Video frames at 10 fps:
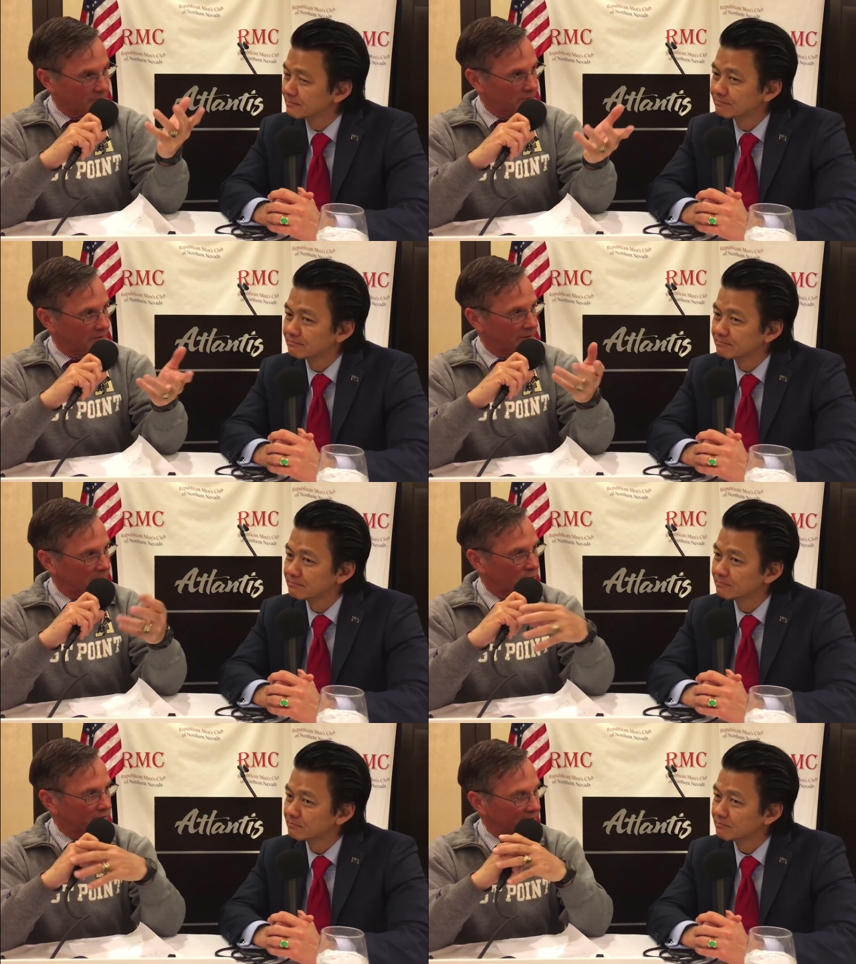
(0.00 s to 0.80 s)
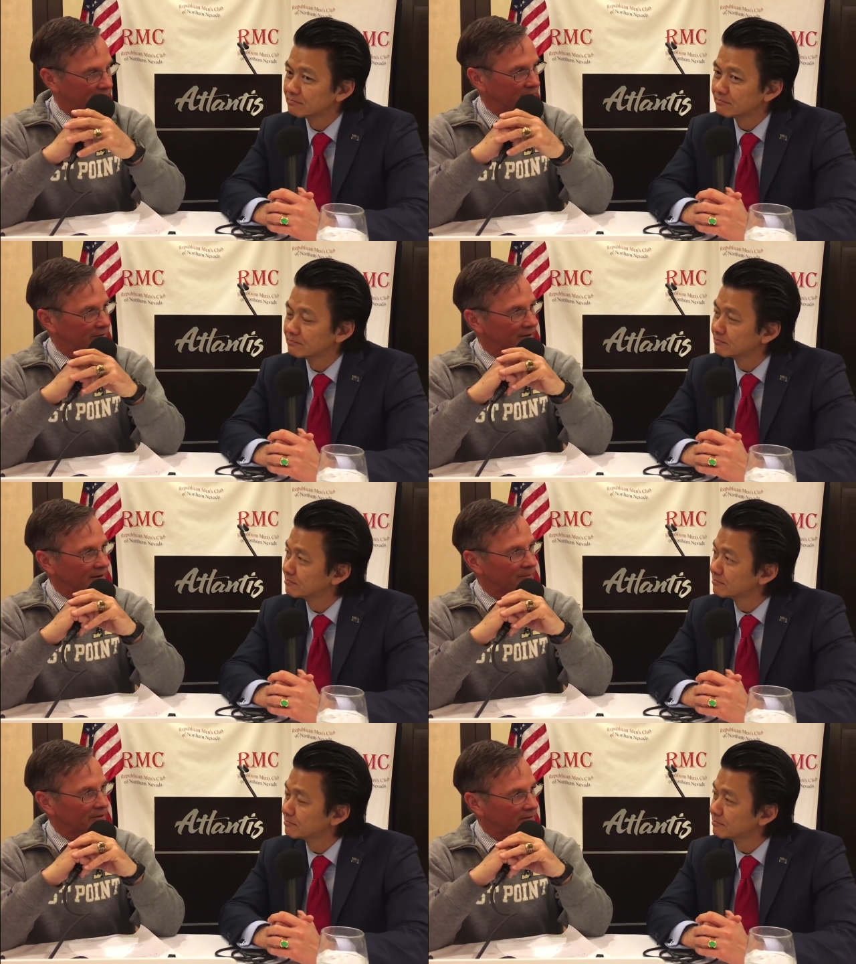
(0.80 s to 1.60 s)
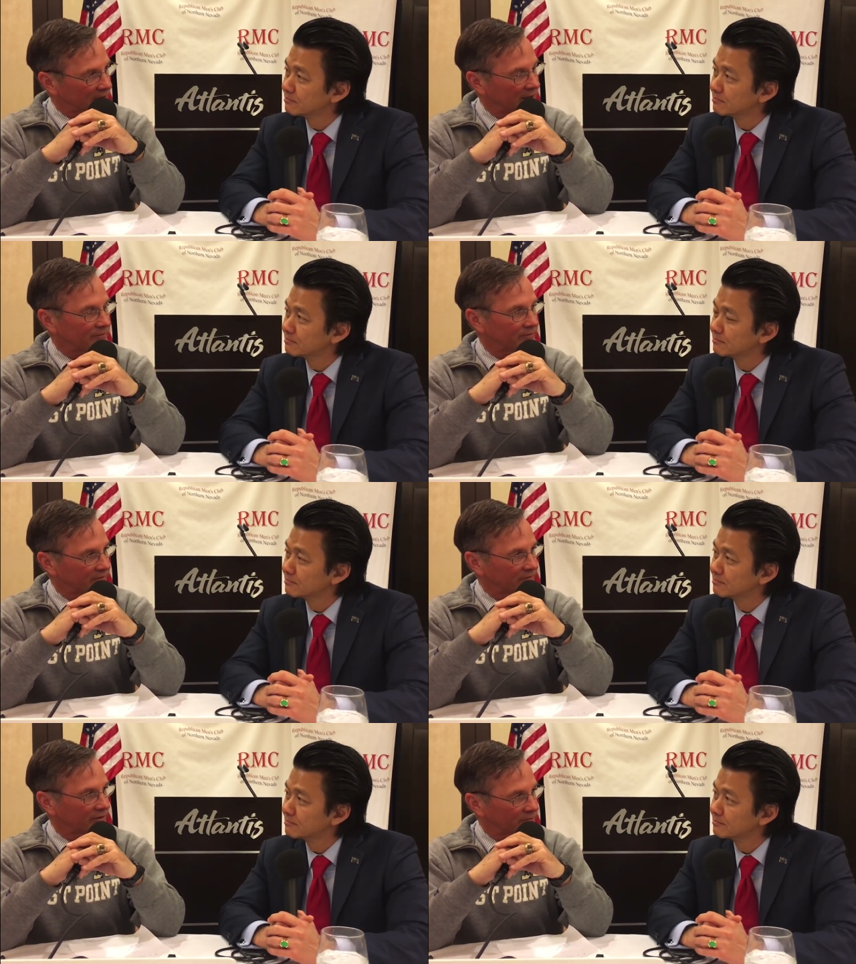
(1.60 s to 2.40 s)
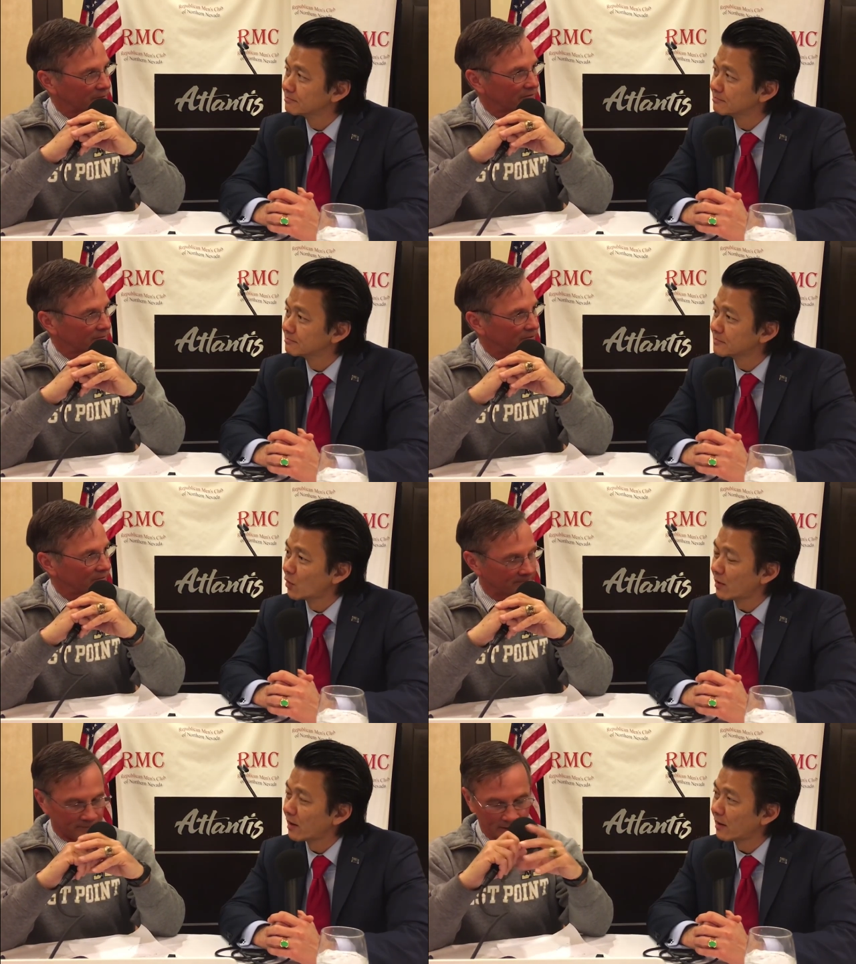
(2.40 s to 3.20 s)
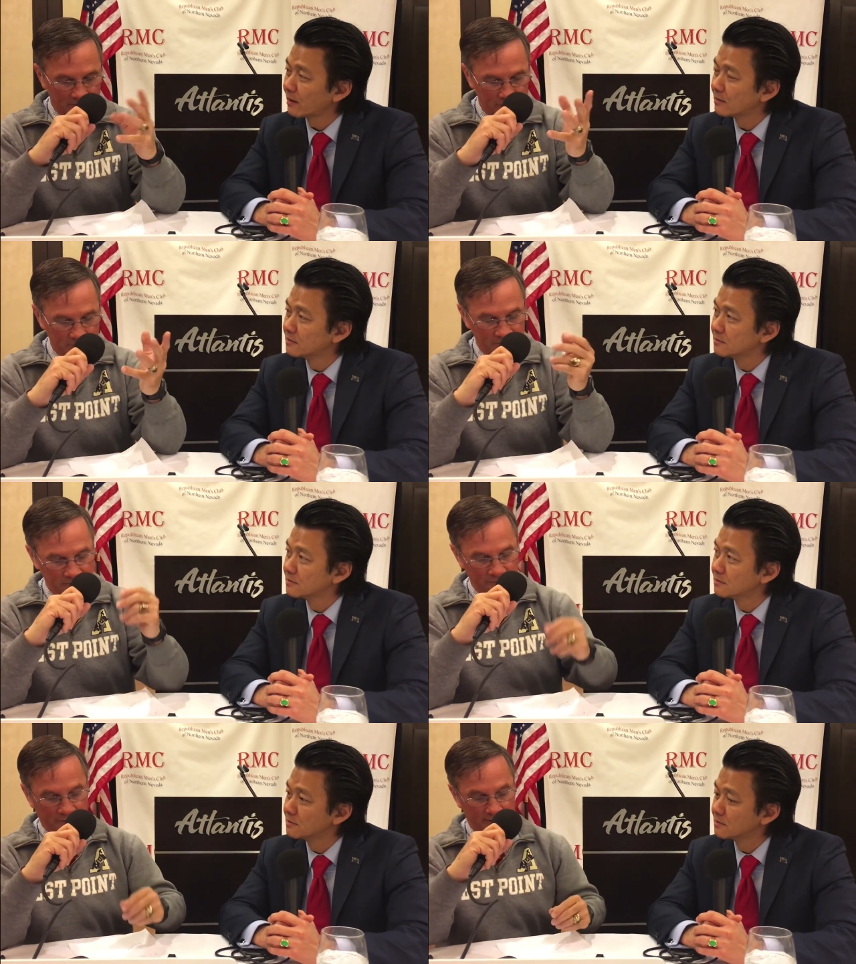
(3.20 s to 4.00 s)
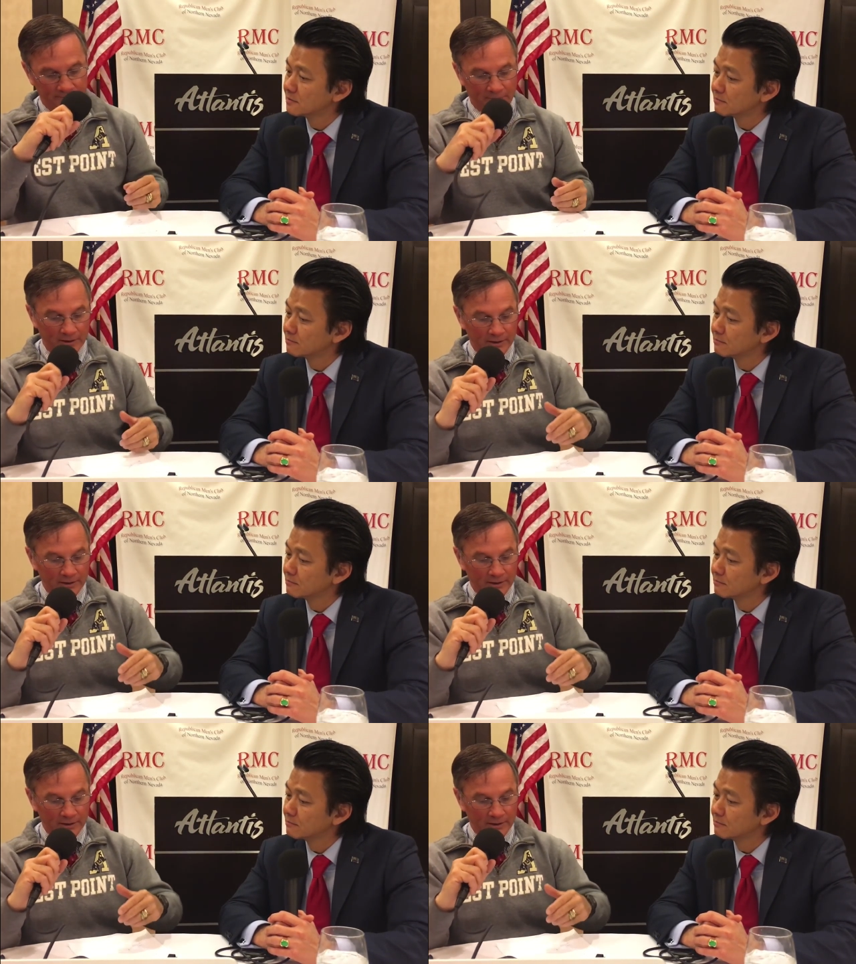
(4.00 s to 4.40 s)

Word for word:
Speaker 1: we go into any more detail, we're going to talk about your life and success principles. Okay. So, you mentioned three.